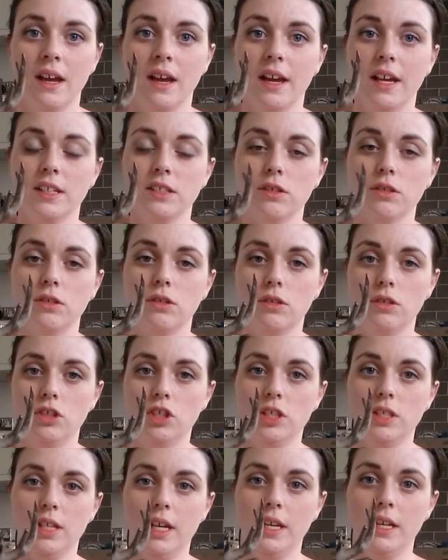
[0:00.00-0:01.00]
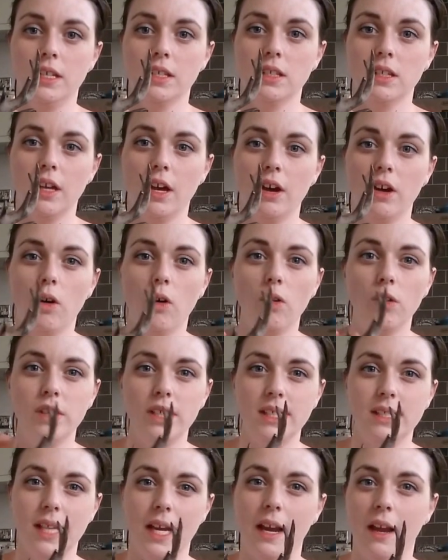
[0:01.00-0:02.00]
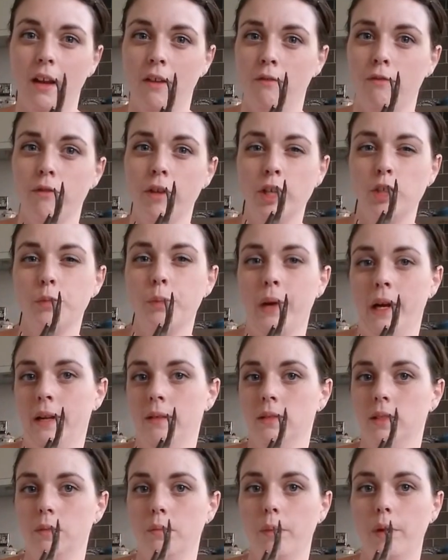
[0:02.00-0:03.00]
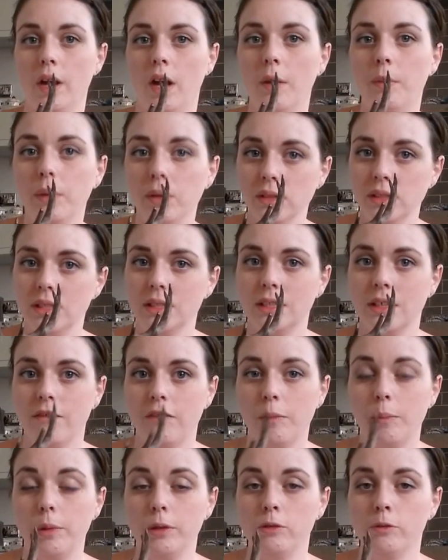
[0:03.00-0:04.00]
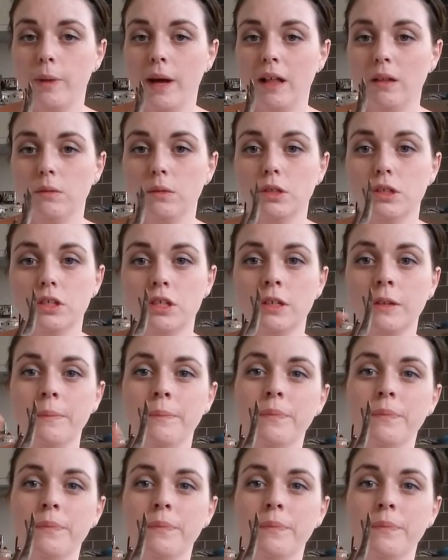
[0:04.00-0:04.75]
It's gorgeous, and it's all these kind of rich browns and purples. It's of a bluebell wood.